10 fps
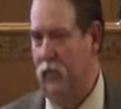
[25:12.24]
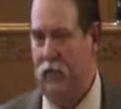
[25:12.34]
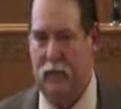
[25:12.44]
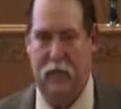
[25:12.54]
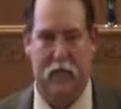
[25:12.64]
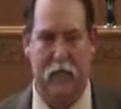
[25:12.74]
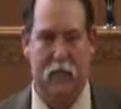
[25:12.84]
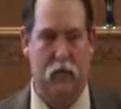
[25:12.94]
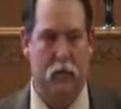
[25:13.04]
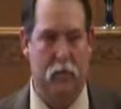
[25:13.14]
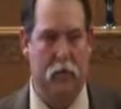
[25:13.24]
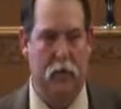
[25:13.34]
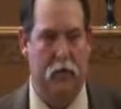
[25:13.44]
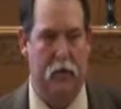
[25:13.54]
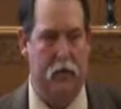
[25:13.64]
That's just
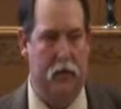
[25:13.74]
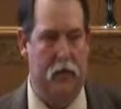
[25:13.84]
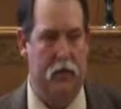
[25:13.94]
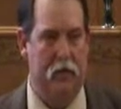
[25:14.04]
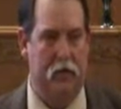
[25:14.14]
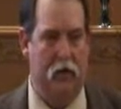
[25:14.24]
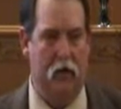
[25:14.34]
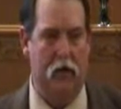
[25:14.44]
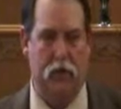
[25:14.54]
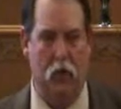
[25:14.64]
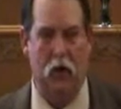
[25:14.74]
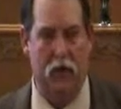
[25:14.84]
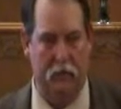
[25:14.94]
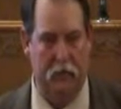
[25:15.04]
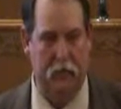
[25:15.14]
the long and
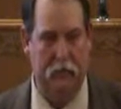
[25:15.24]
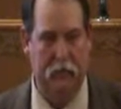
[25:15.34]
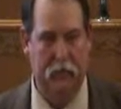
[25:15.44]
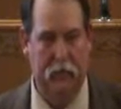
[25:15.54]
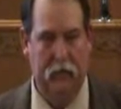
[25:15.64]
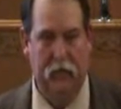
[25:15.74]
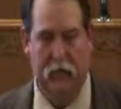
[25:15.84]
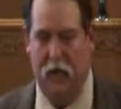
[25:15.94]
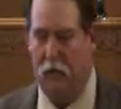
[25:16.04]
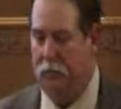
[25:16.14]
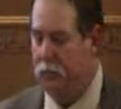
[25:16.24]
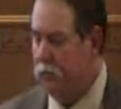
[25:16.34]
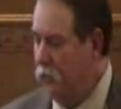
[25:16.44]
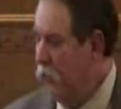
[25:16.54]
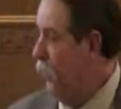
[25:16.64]
short of it. Now,
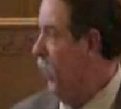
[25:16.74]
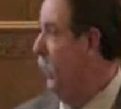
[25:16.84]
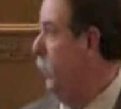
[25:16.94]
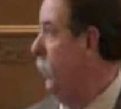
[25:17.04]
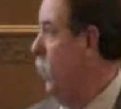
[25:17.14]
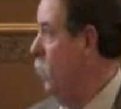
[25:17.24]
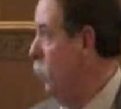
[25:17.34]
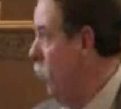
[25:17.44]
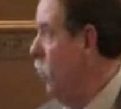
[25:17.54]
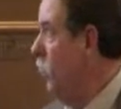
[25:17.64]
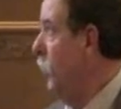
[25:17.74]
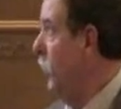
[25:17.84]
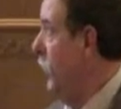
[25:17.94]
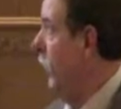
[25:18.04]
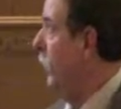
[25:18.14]
when we go further
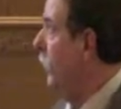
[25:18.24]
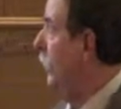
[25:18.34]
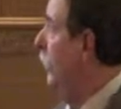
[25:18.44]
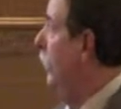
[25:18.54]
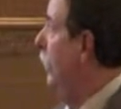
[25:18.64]
with this,